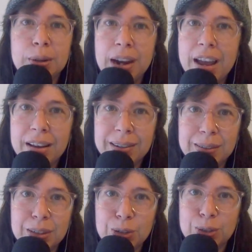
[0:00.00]

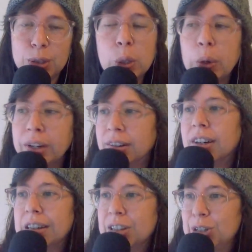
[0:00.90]
around and just
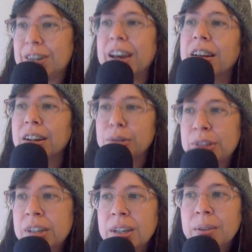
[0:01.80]
loiter and just kind
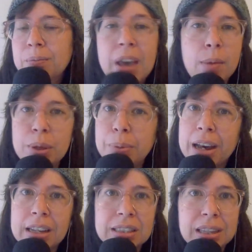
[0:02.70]
of maybe
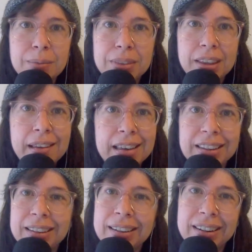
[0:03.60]
buy
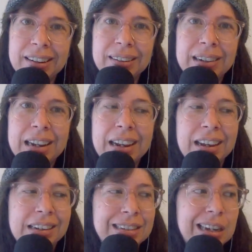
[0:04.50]
something, you know?
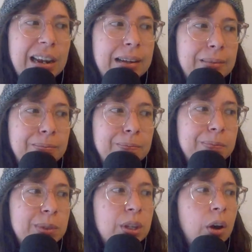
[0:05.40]
And, um,
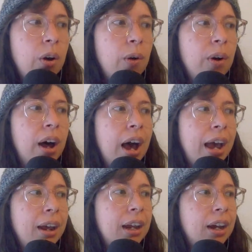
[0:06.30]
so
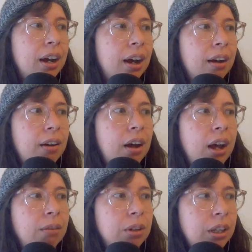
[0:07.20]
I,
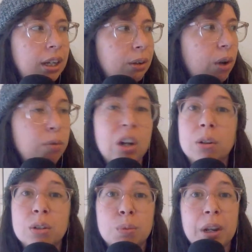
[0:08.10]
I really, I would
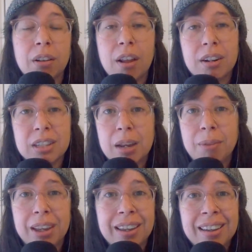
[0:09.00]
also spend a lot of time
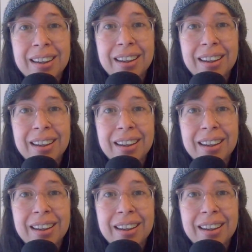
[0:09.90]
like,